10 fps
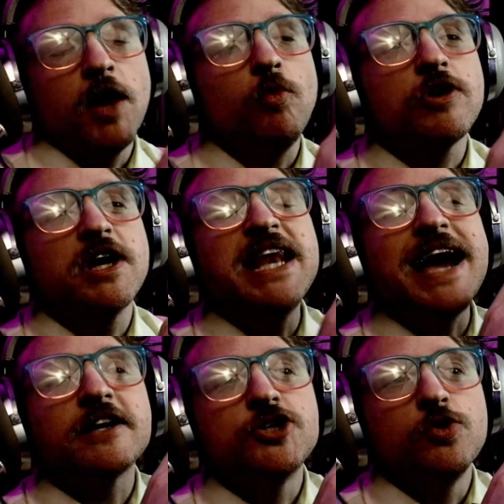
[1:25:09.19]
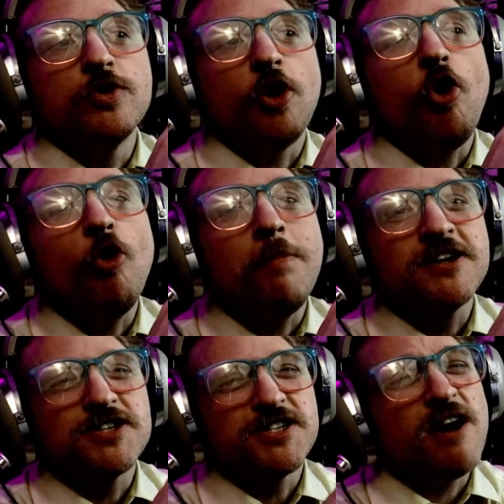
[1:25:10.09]
it will connect you with a whole
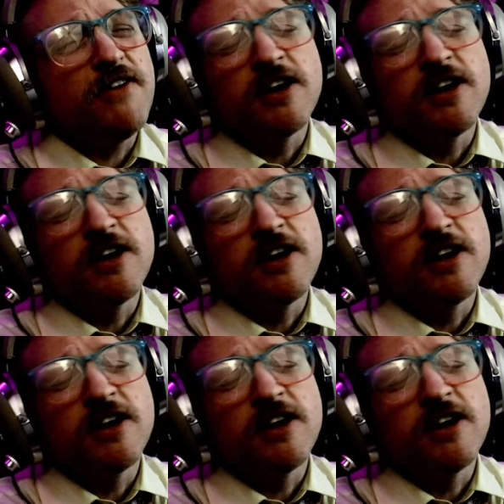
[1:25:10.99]
bunch of stuff,